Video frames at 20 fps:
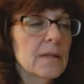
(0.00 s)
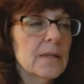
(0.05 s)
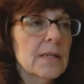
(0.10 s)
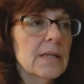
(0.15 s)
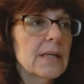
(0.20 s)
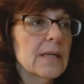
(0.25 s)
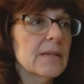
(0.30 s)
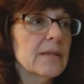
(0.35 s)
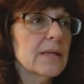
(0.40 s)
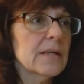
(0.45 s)

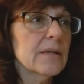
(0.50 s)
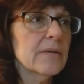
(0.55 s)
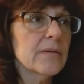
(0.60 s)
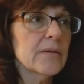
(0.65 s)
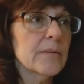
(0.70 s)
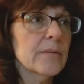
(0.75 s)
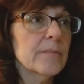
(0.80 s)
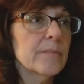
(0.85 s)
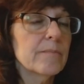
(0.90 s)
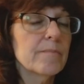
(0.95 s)
Can't think of
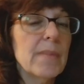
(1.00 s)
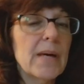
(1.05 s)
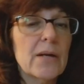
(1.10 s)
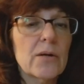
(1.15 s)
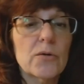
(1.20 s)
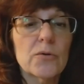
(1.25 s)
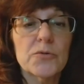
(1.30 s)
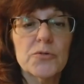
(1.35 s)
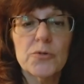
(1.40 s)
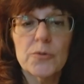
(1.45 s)
the
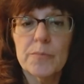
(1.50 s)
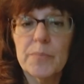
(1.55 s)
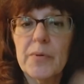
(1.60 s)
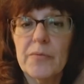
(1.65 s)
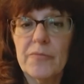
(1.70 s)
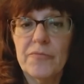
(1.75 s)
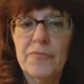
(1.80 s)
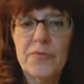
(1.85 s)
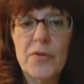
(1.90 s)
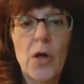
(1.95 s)
medical term,
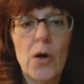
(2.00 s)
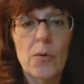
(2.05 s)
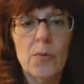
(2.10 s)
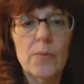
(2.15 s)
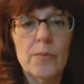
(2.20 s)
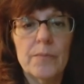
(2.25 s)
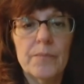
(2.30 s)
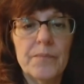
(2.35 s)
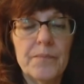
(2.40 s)
but flow.